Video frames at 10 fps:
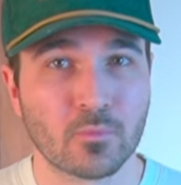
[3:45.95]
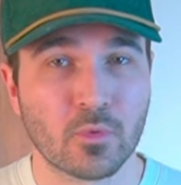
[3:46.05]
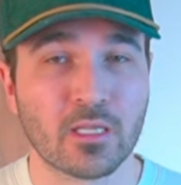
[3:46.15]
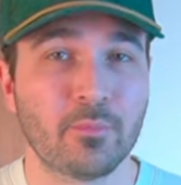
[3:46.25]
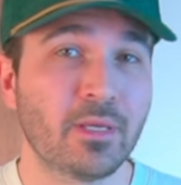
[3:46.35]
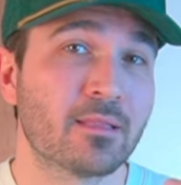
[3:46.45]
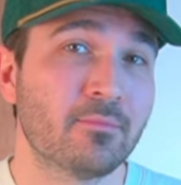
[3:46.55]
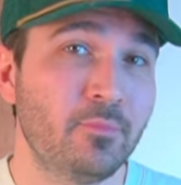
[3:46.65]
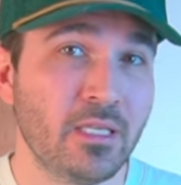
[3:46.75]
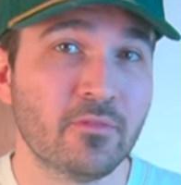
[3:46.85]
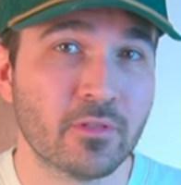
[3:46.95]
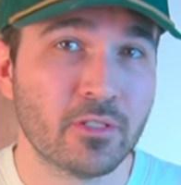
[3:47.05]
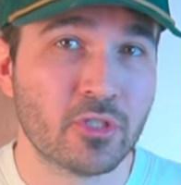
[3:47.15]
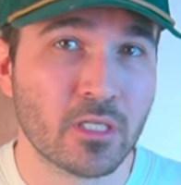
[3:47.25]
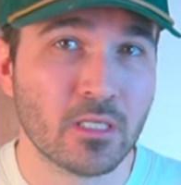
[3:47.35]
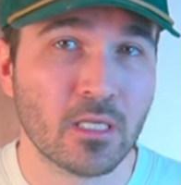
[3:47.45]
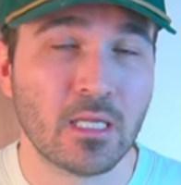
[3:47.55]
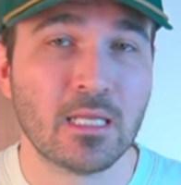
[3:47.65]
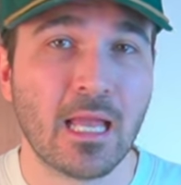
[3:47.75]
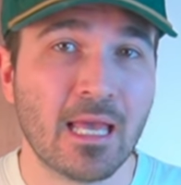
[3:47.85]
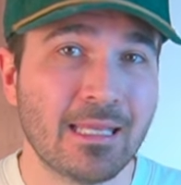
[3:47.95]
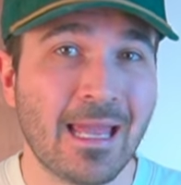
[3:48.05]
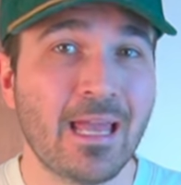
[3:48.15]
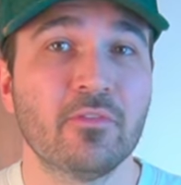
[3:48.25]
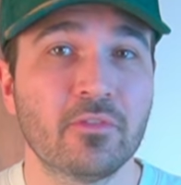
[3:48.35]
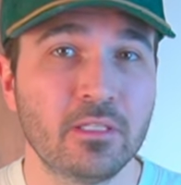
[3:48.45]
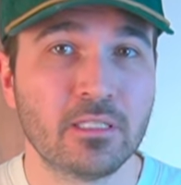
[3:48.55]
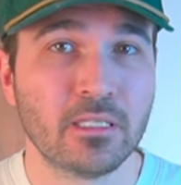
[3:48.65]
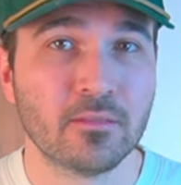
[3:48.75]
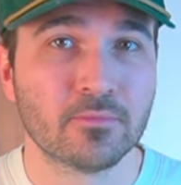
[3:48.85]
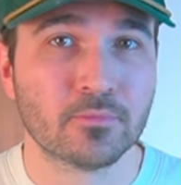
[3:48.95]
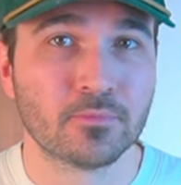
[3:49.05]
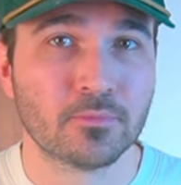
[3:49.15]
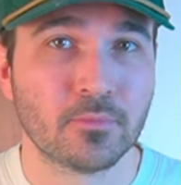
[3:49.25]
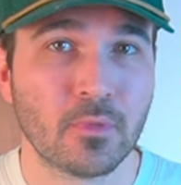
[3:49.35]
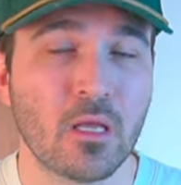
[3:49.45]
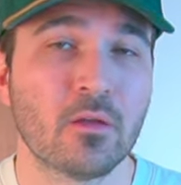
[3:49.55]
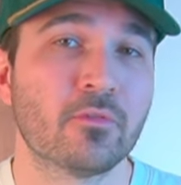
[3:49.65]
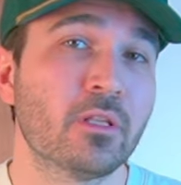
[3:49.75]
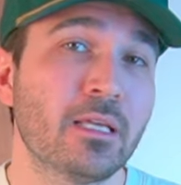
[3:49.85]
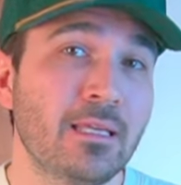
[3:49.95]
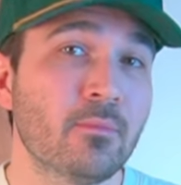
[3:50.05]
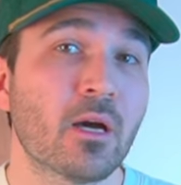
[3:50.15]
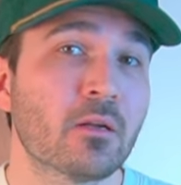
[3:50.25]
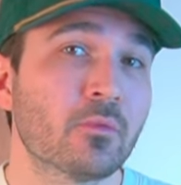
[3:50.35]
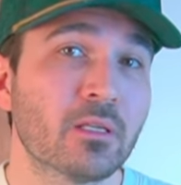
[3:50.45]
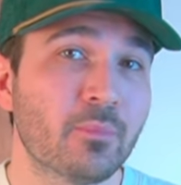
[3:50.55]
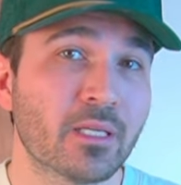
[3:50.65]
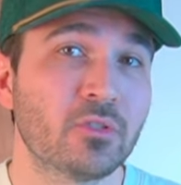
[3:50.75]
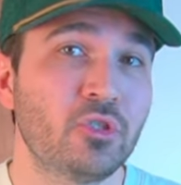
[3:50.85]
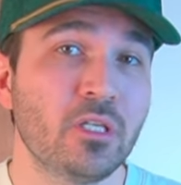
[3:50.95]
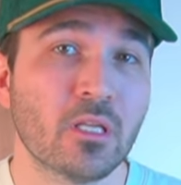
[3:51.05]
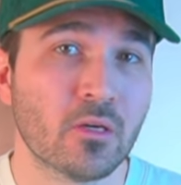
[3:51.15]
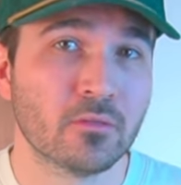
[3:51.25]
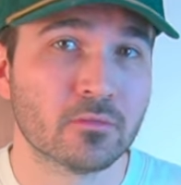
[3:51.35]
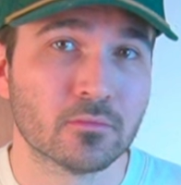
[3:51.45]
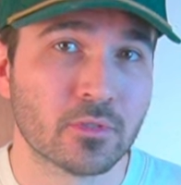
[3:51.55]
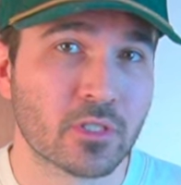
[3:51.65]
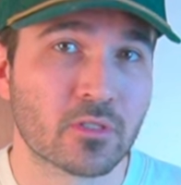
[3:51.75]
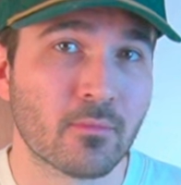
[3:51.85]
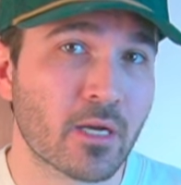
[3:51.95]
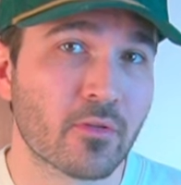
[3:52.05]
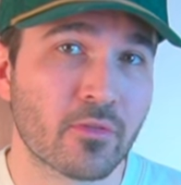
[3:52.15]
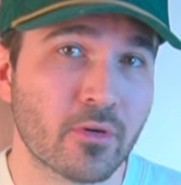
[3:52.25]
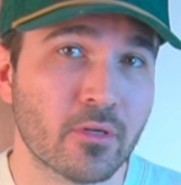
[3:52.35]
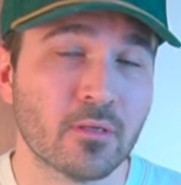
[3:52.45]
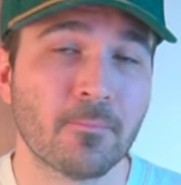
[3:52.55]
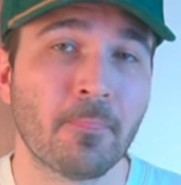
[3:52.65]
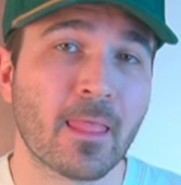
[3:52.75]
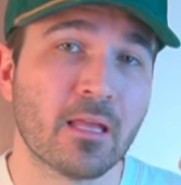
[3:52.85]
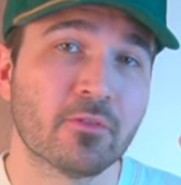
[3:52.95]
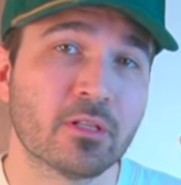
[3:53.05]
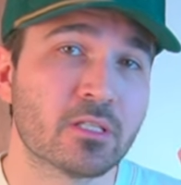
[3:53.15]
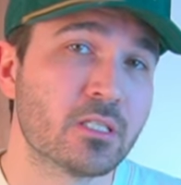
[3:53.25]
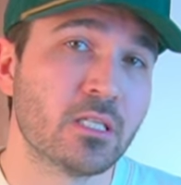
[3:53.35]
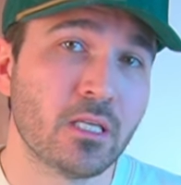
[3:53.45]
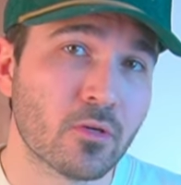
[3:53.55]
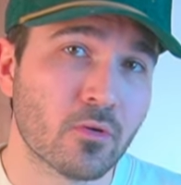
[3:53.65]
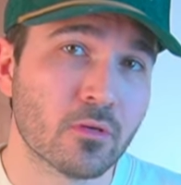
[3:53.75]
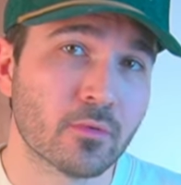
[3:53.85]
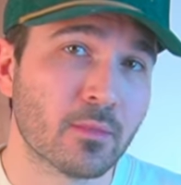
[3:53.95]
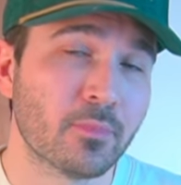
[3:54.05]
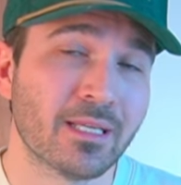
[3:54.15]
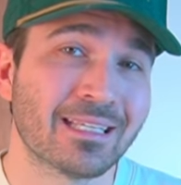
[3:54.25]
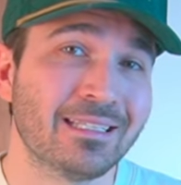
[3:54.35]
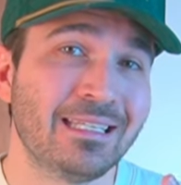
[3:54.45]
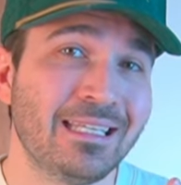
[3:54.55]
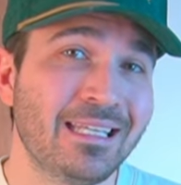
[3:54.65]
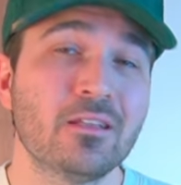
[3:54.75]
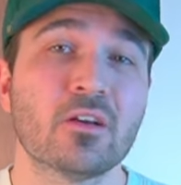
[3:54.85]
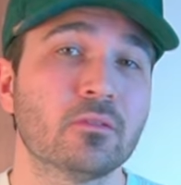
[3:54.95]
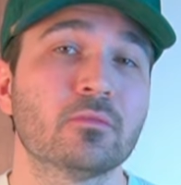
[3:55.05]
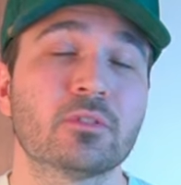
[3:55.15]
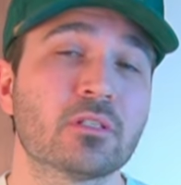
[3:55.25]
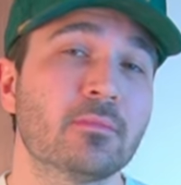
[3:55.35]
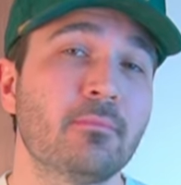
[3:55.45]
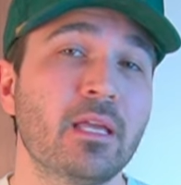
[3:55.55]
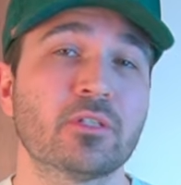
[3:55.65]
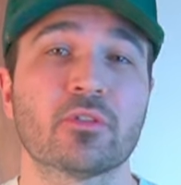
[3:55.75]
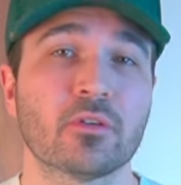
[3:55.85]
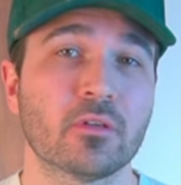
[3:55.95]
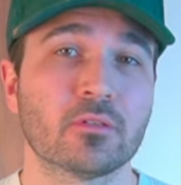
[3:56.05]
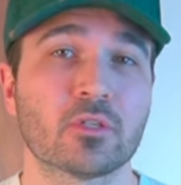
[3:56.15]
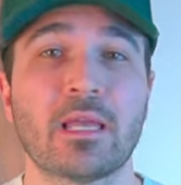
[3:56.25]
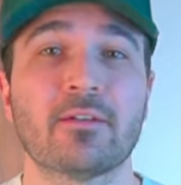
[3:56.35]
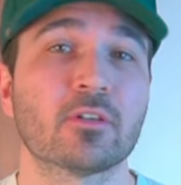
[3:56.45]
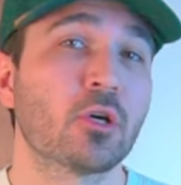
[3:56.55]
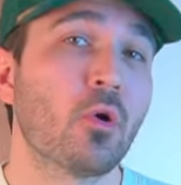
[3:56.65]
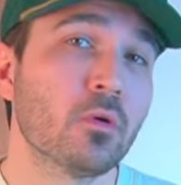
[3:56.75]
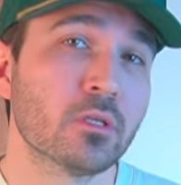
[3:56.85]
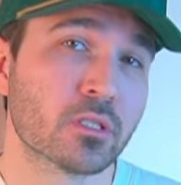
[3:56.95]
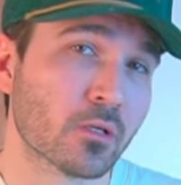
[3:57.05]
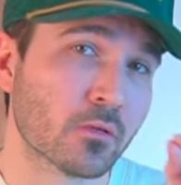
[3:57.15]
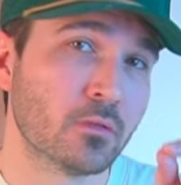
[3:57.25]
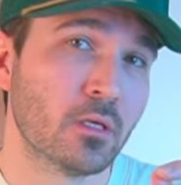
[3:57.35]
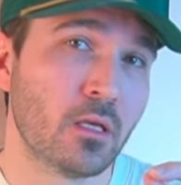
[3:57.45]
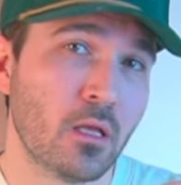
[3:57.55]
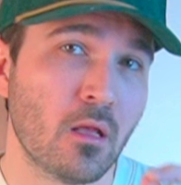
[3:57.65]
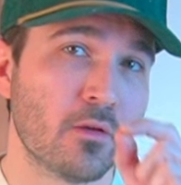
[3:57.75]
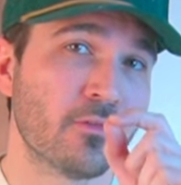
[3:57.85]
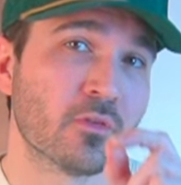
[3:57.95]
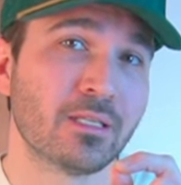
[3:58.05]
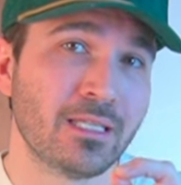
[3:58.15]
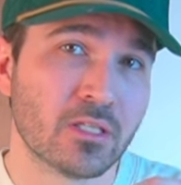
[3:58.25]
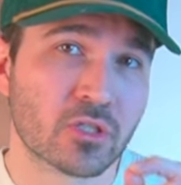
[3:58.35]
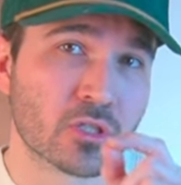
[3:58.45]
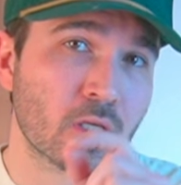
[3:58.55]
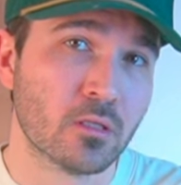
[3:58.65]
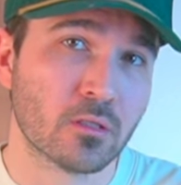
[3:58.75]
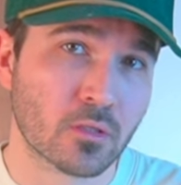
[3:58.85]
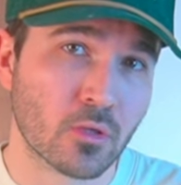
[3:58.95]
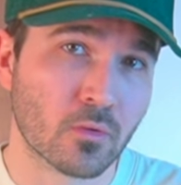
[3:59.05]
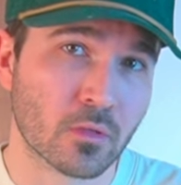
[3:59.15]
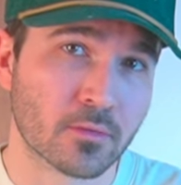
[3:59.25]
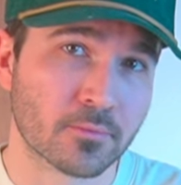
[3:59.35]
We're going to pick the B for the G and the A for the D. For the E minor, we're going to pick a G note, which is the minor third. And for the C chord, we're going to pick an E note, which is the major third. So we have a chord tone for each chord.